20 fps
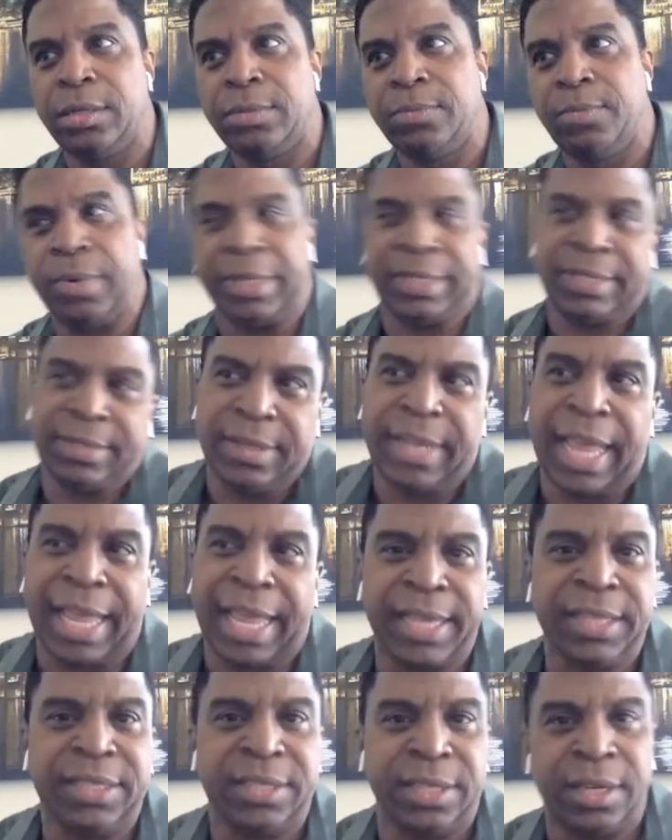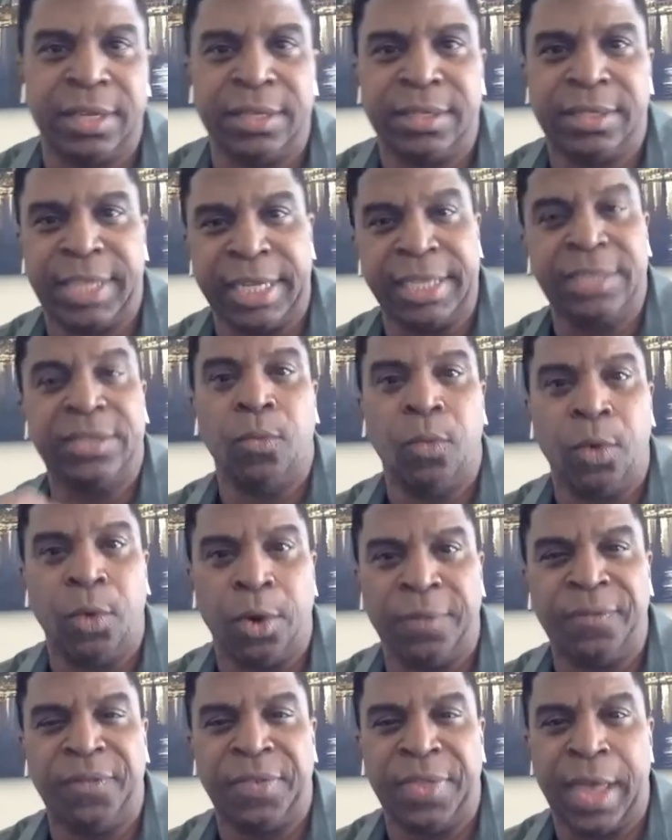what they consider decent
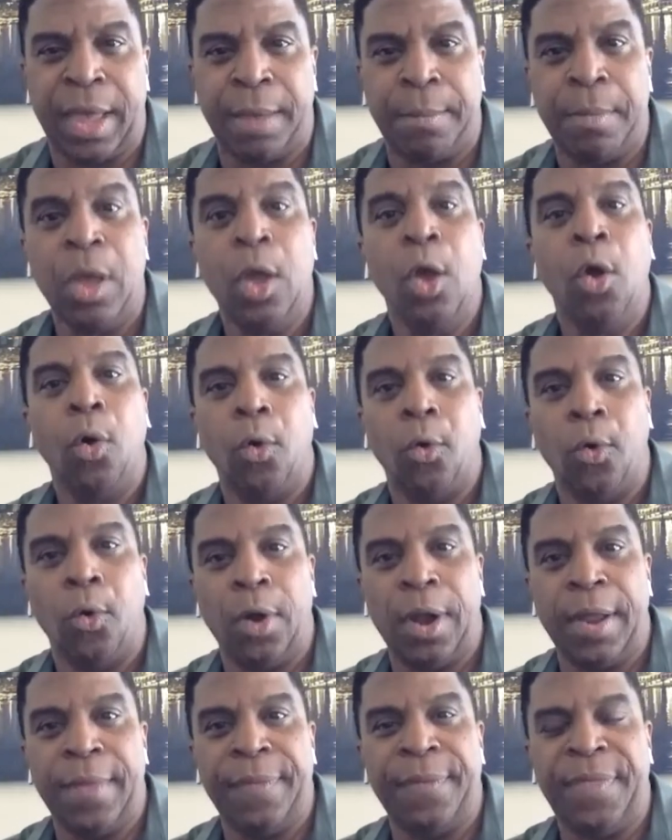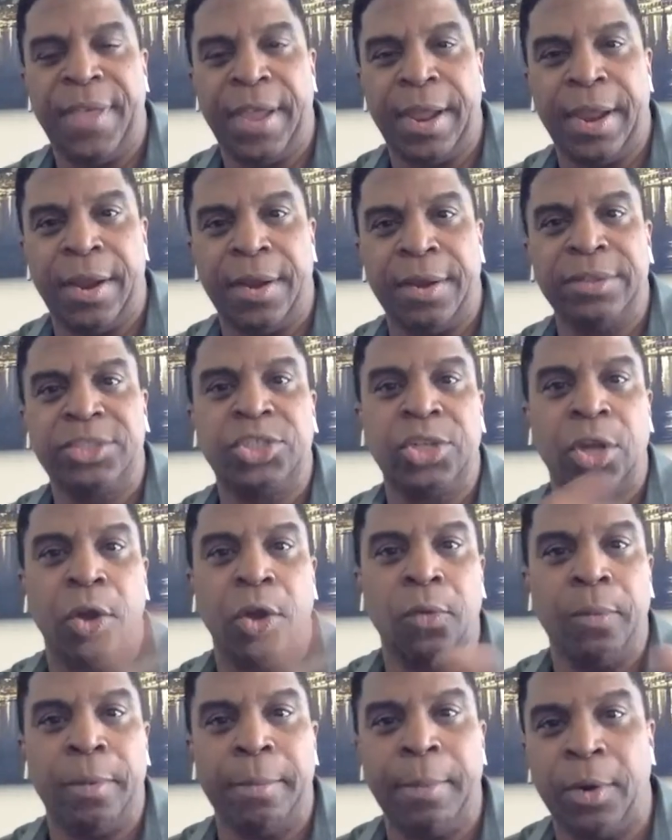work for them on their
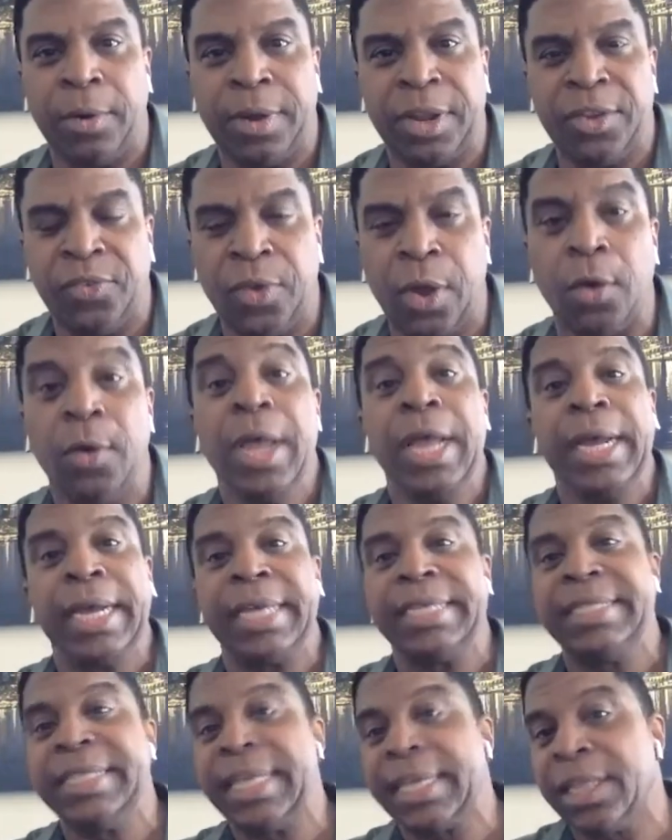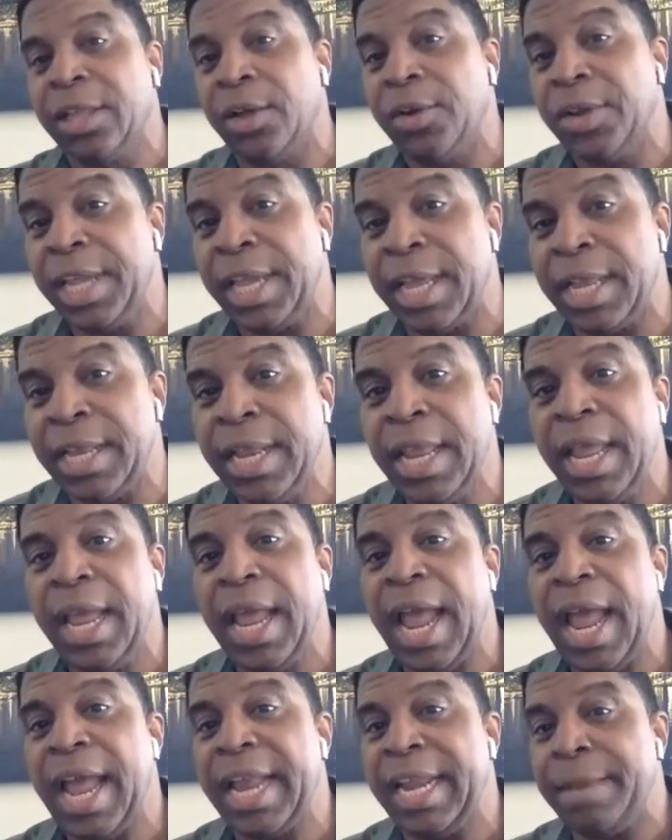show Remote Control. Because Nickelodeon
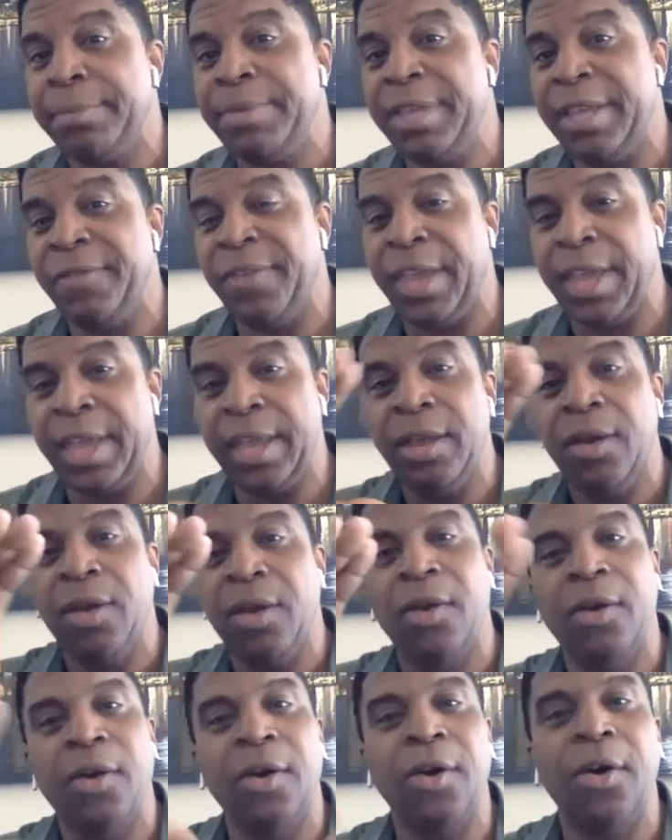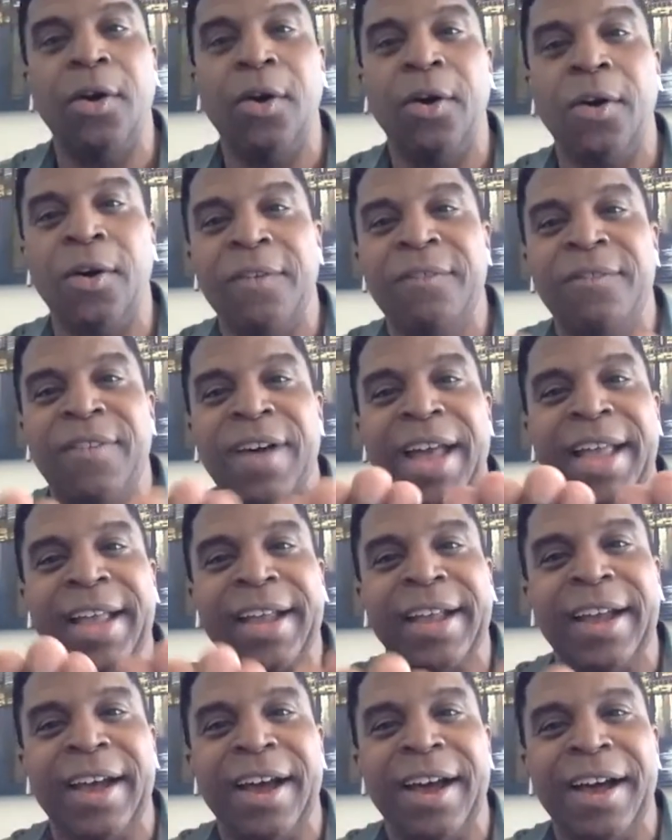and M T V are all
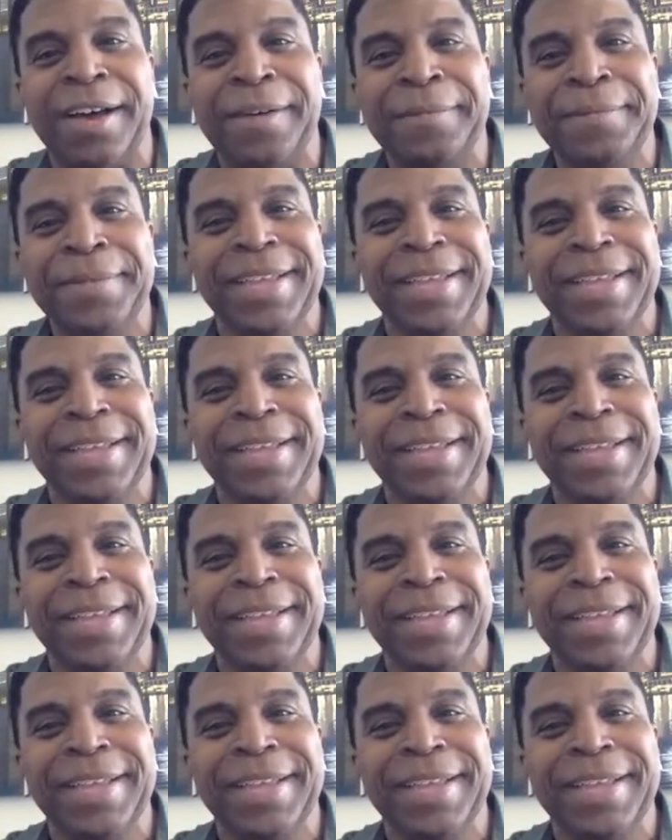Viacom.